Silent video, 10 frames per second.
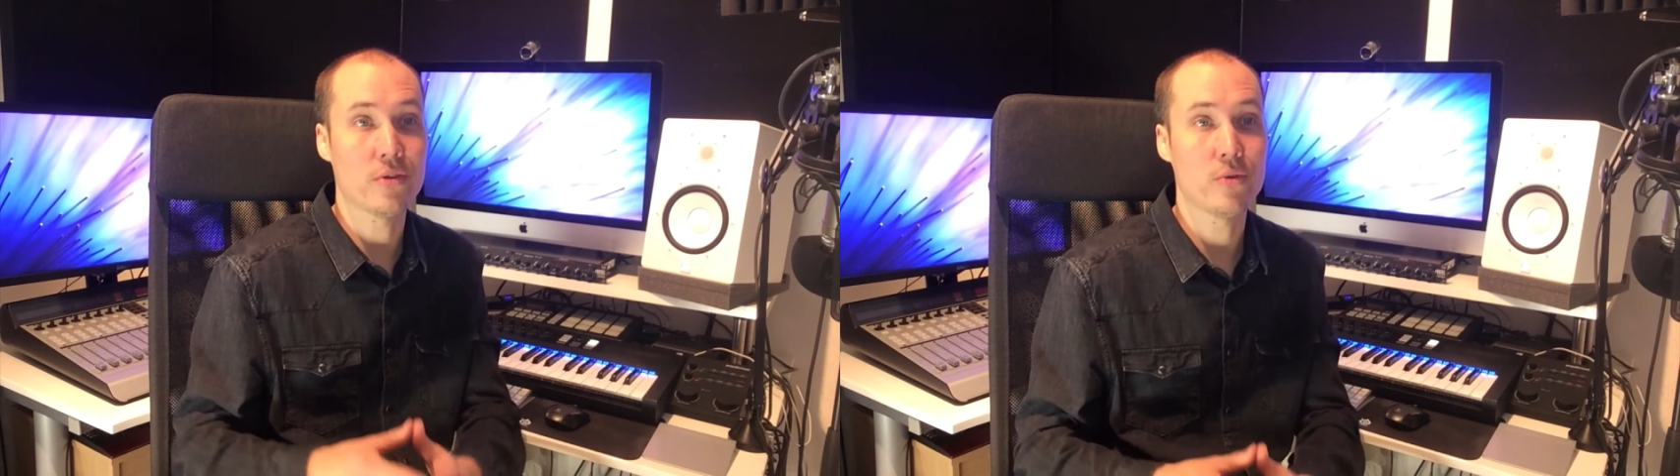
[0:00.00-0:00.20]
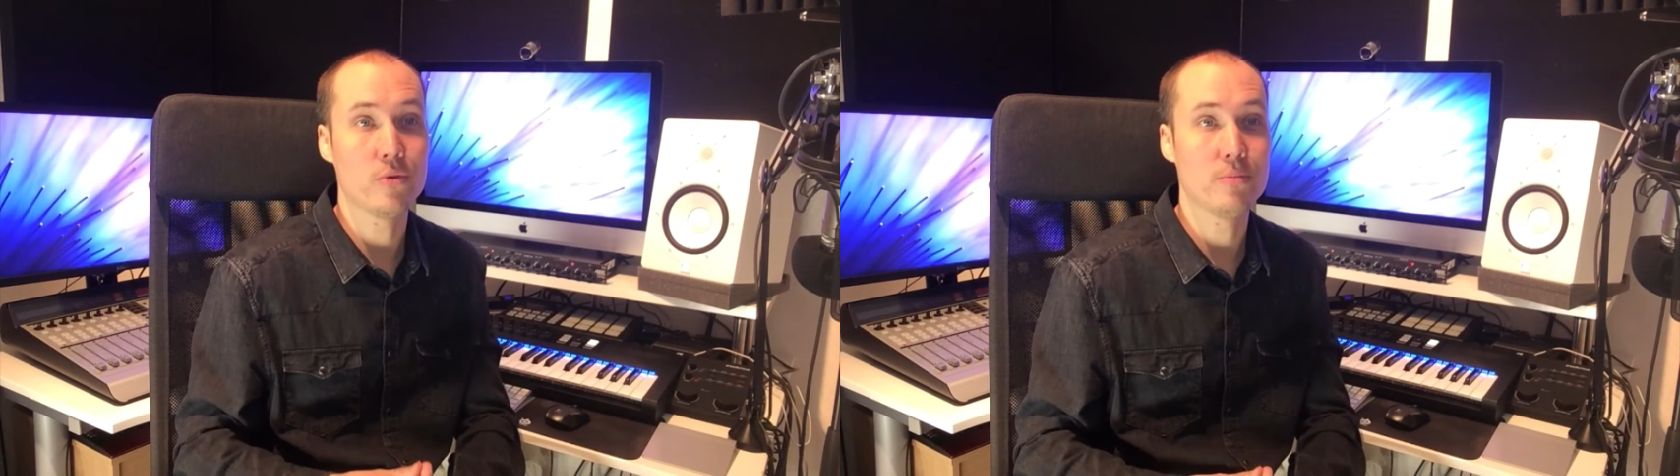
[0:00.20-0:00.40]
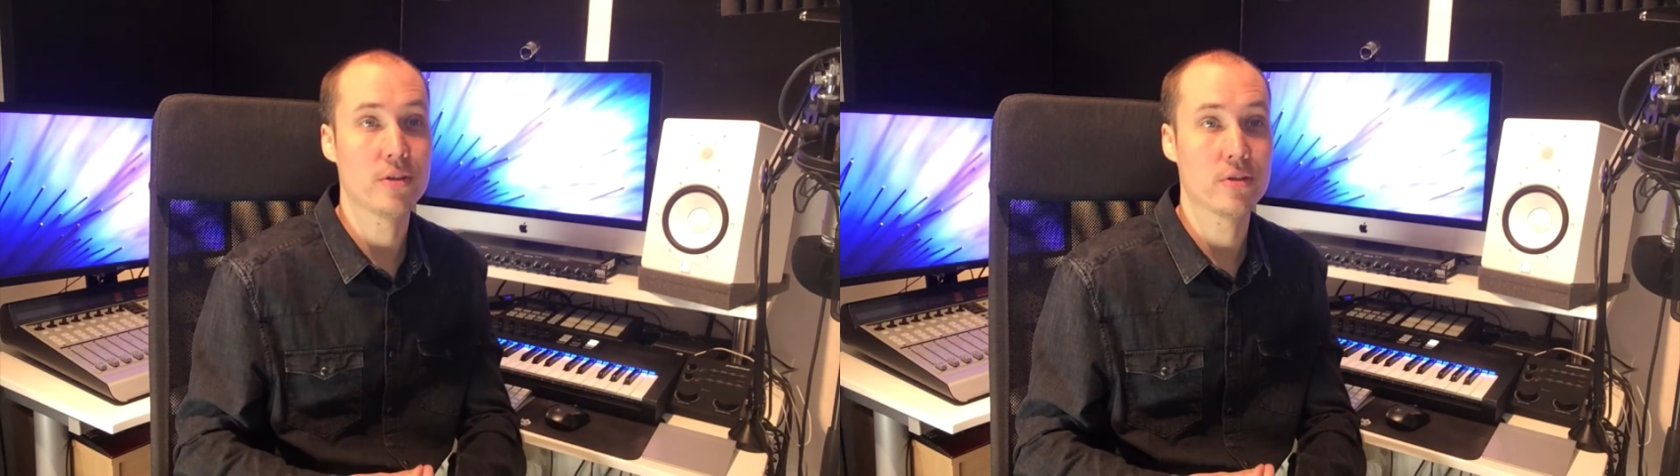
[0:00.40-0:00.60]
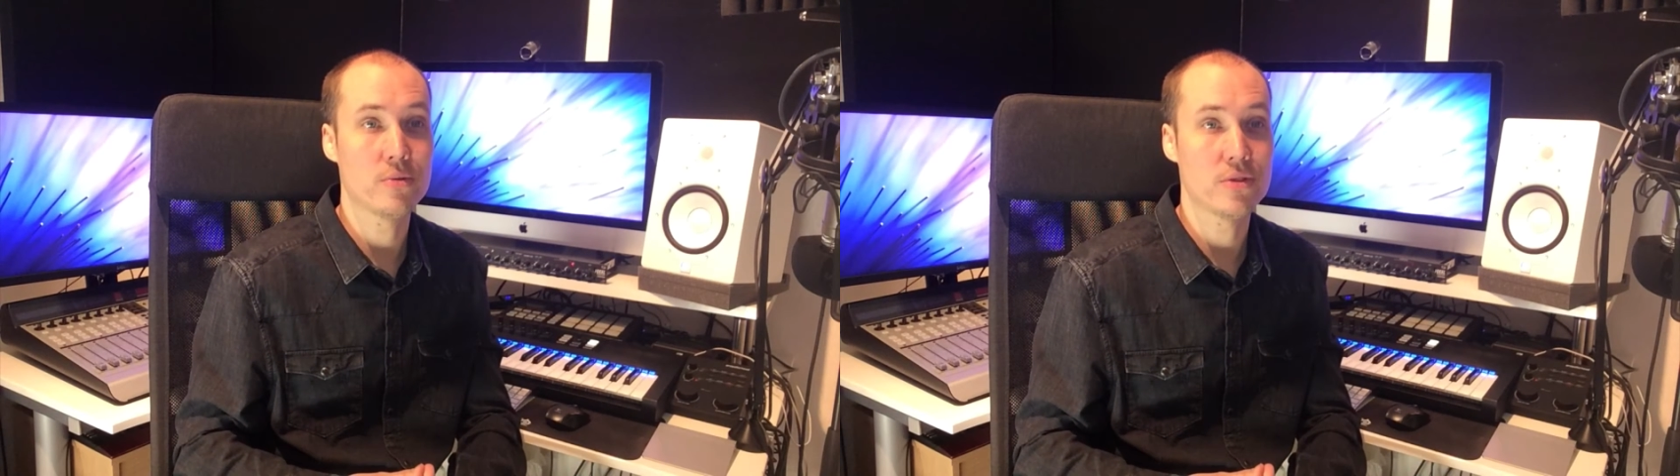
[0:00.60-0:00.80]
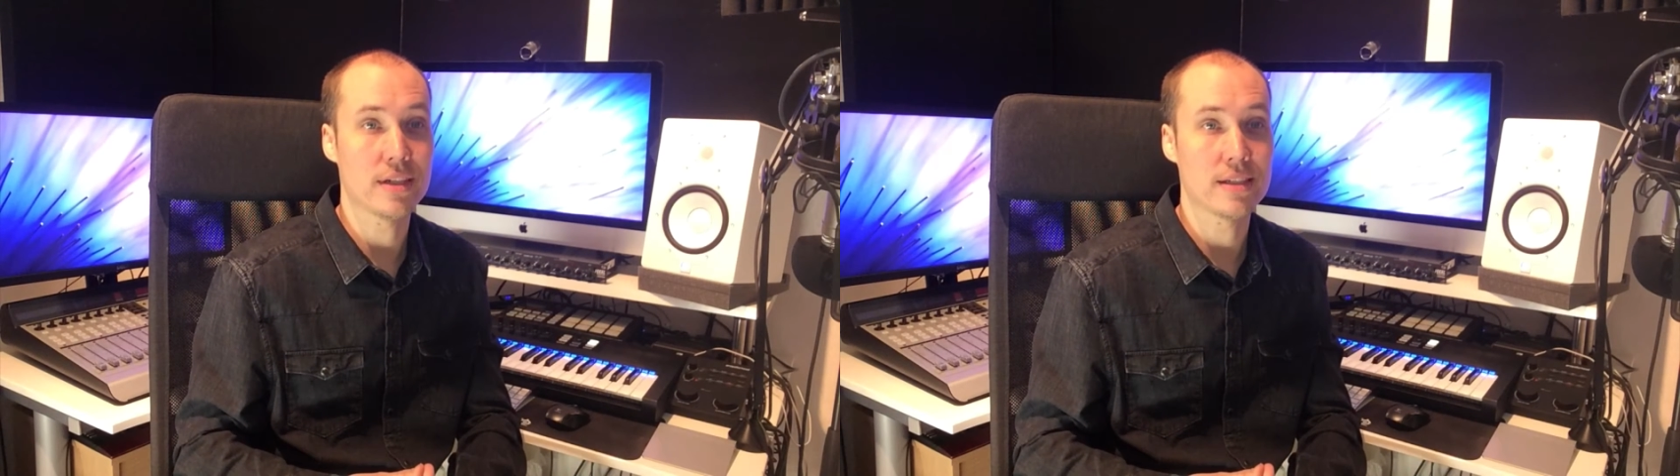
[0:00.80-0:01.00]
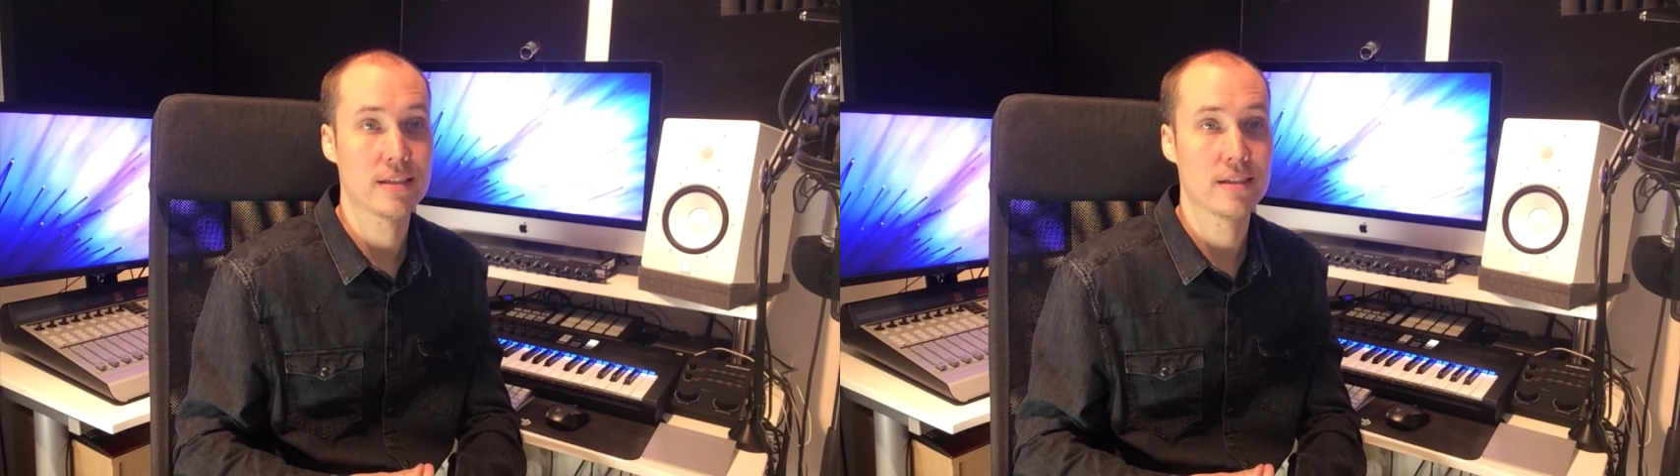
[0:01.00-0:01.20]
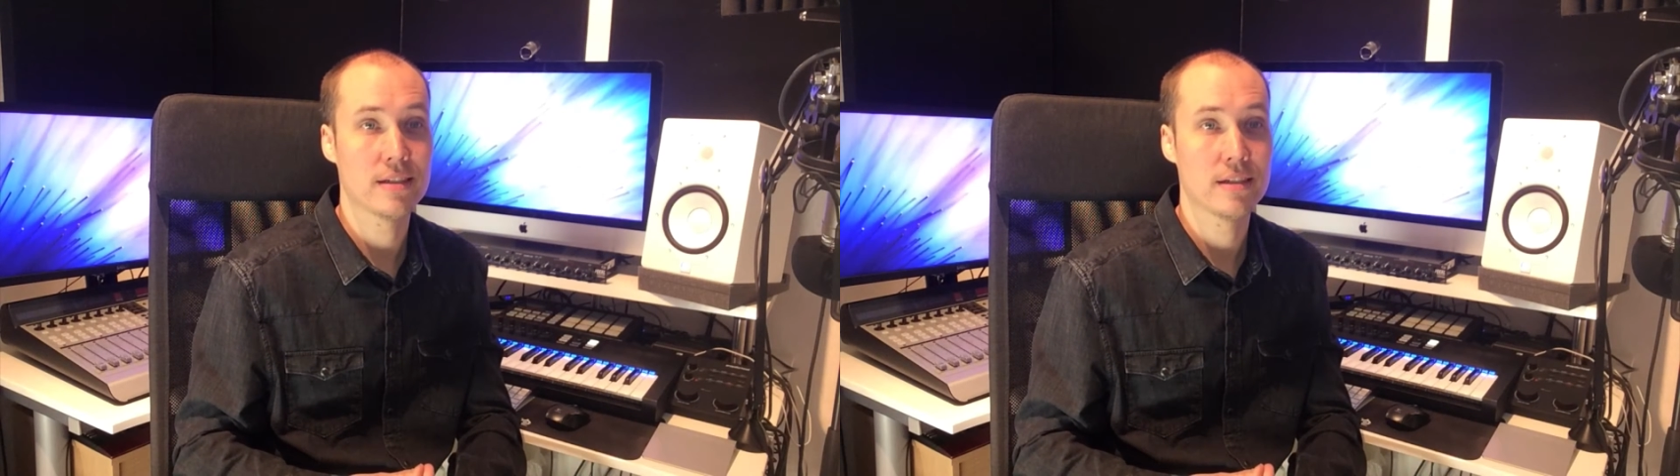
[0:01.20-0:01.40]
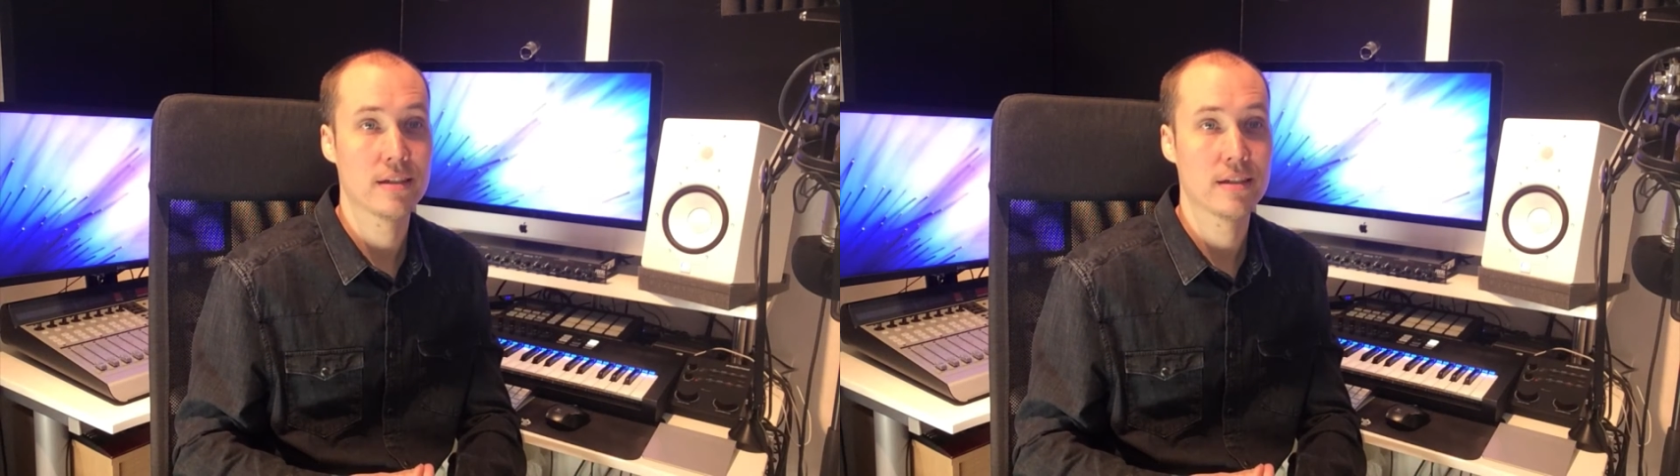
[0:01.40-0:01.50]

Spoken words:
the room acoustics?